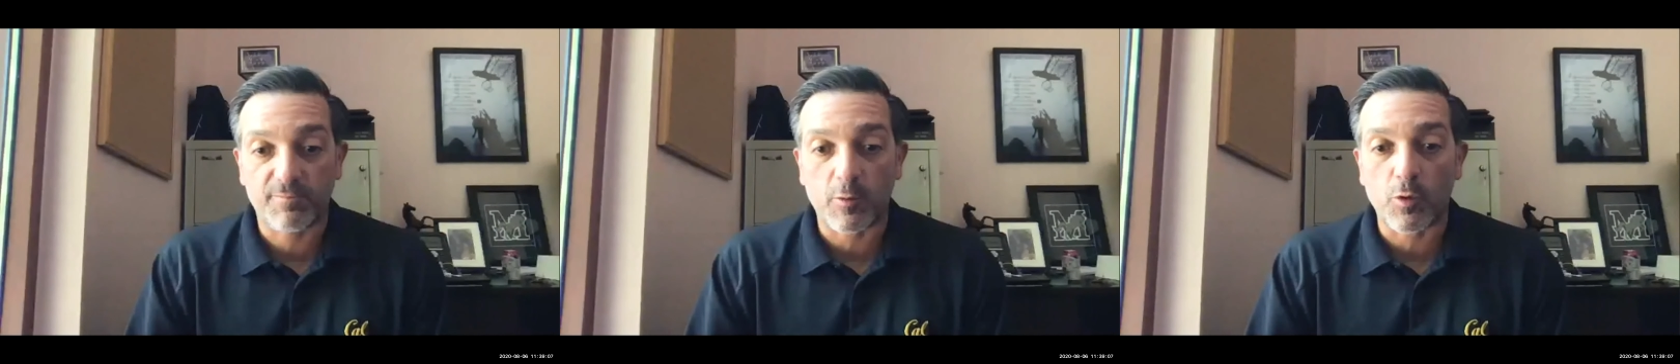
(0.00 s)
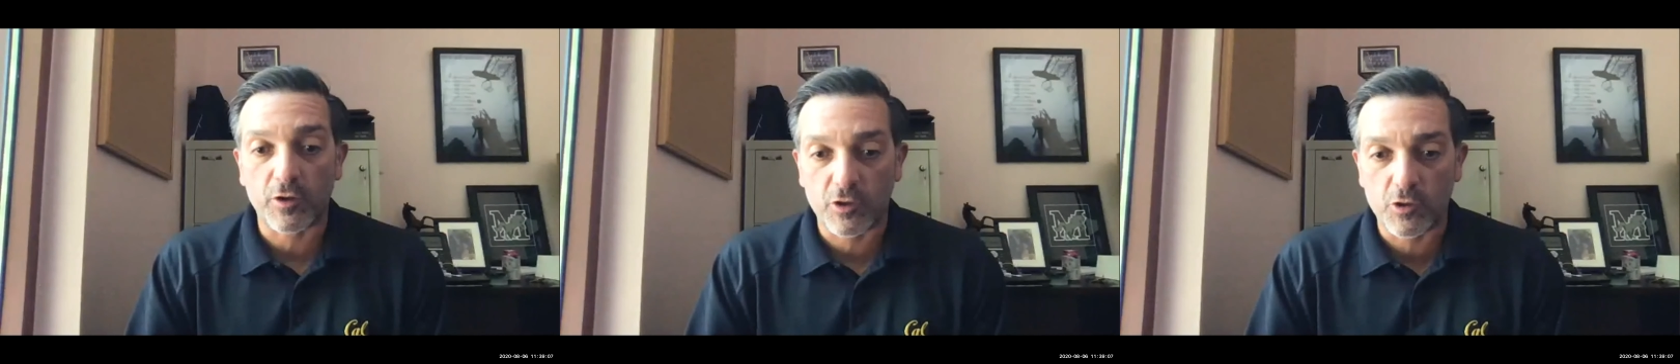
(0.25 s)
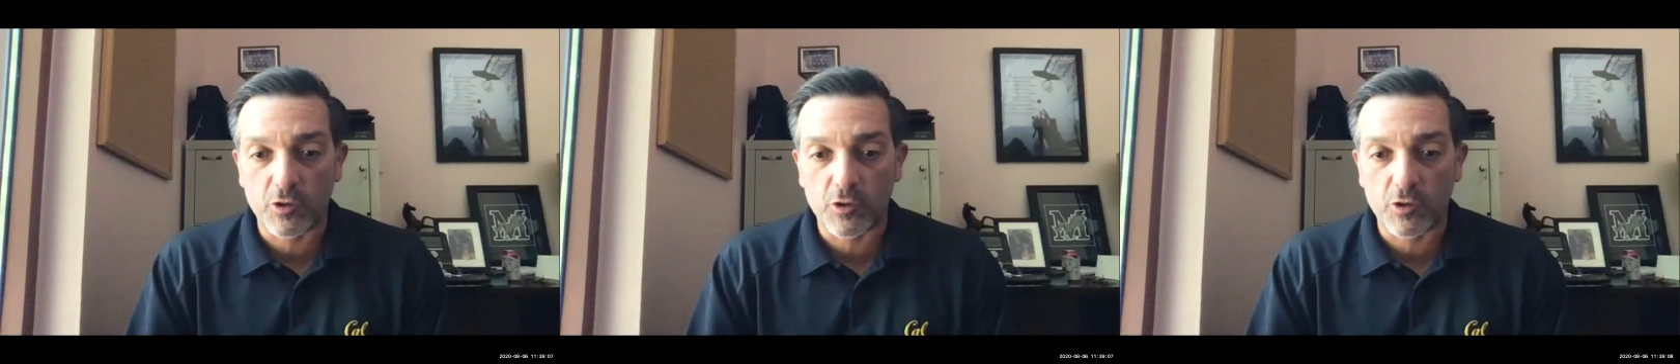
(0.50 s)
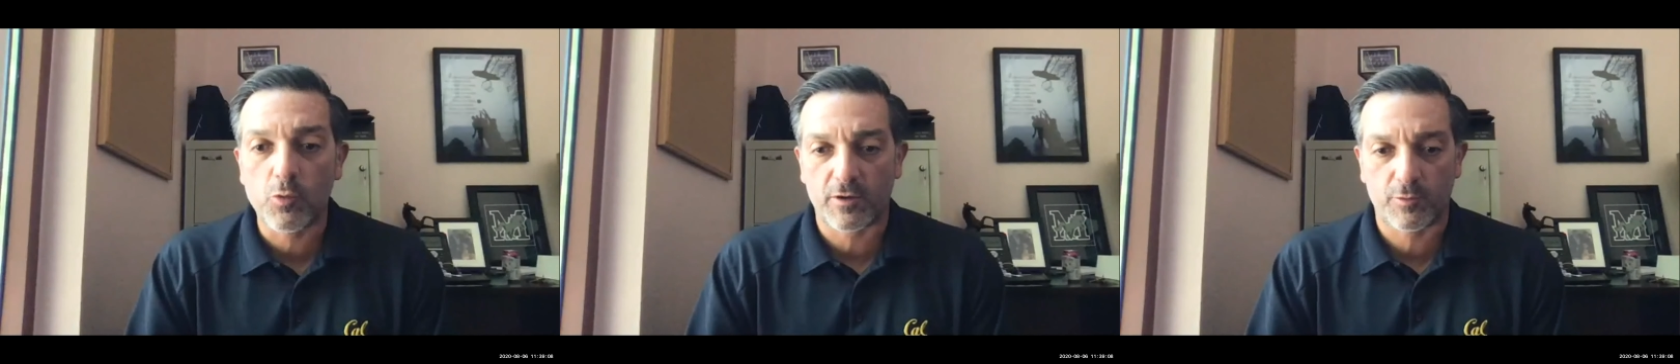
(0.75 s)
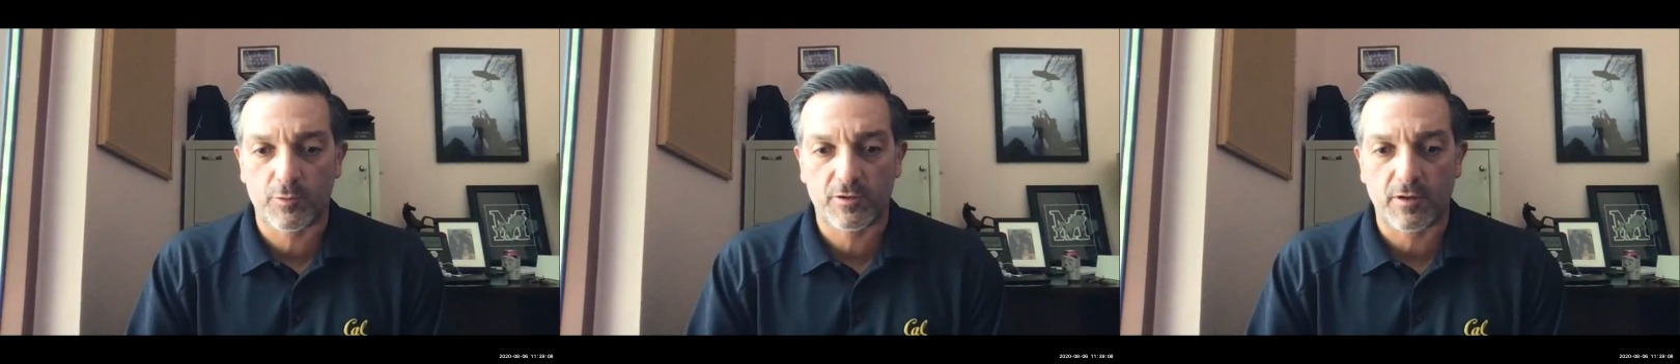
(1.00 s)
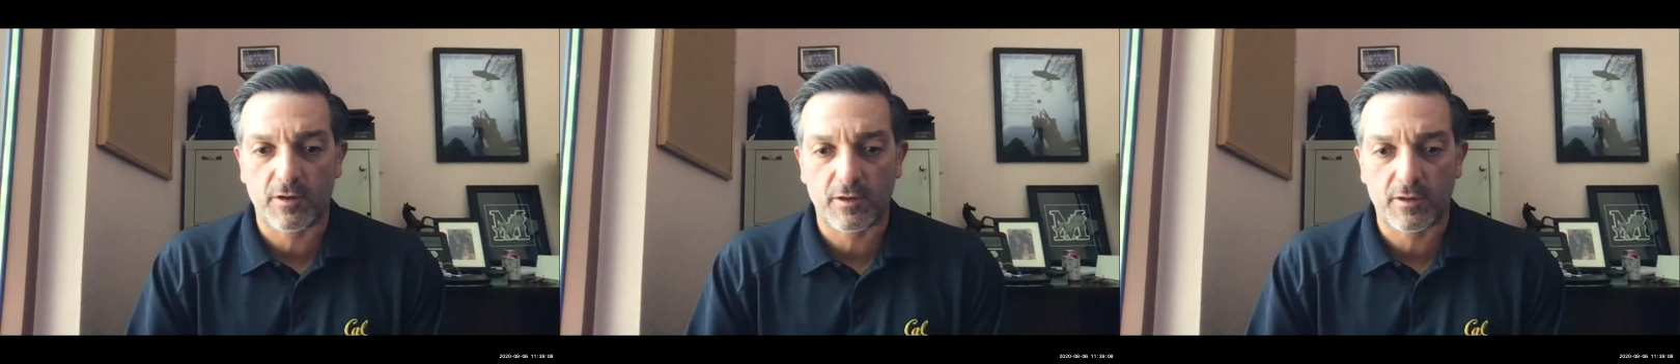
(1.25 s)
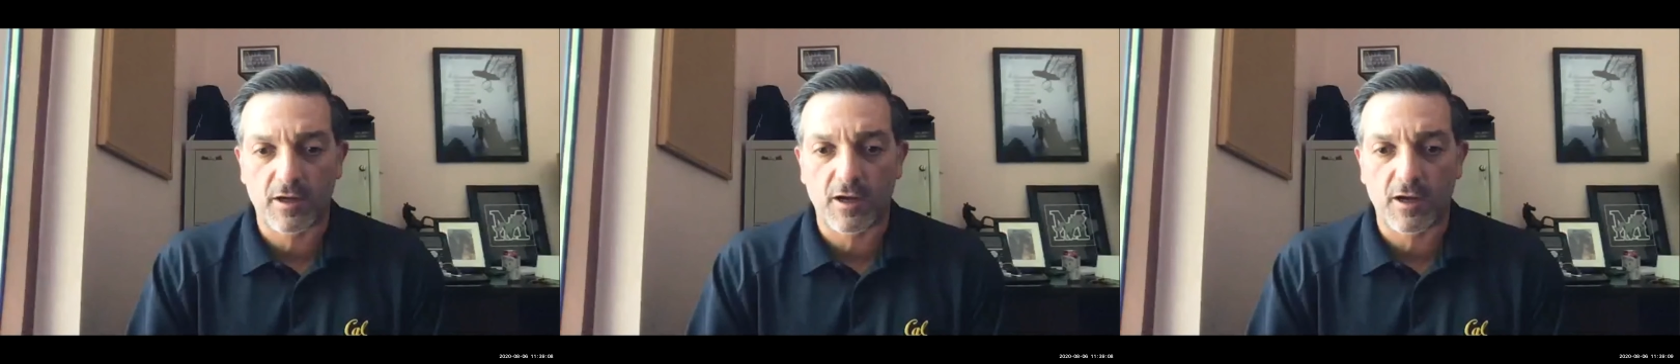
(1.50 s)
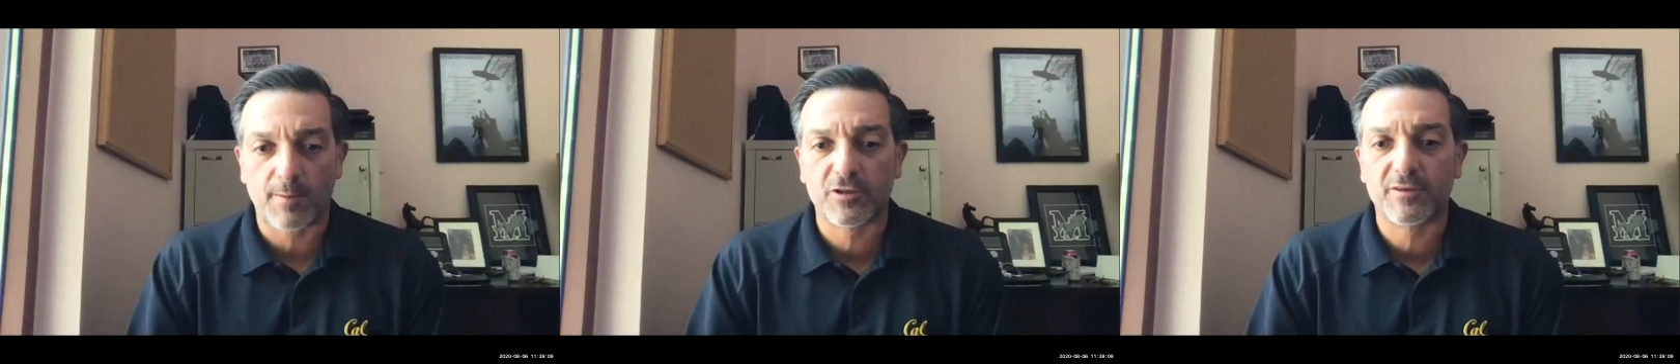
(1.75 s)
but what you want to
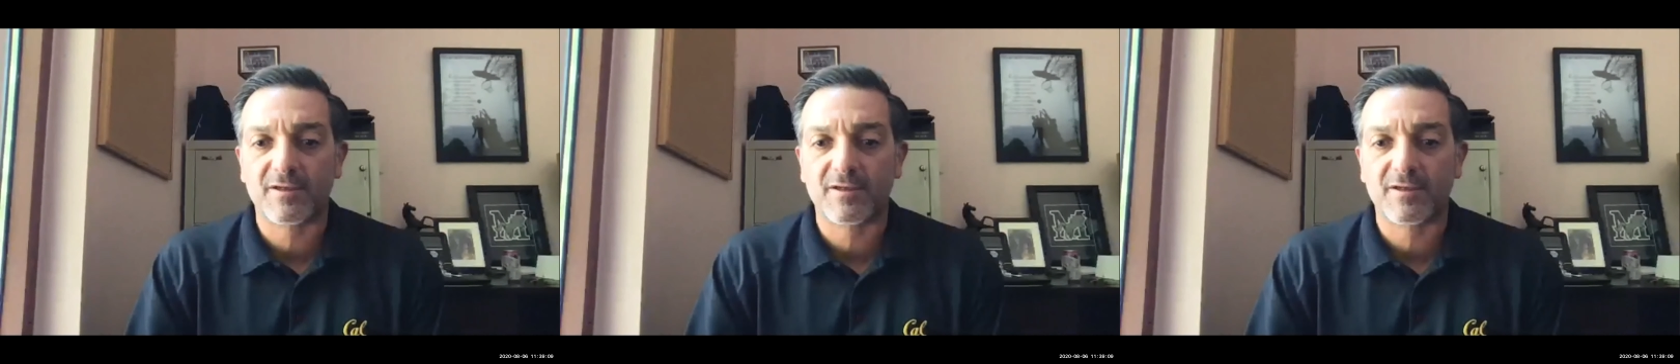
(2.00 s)
accomplish in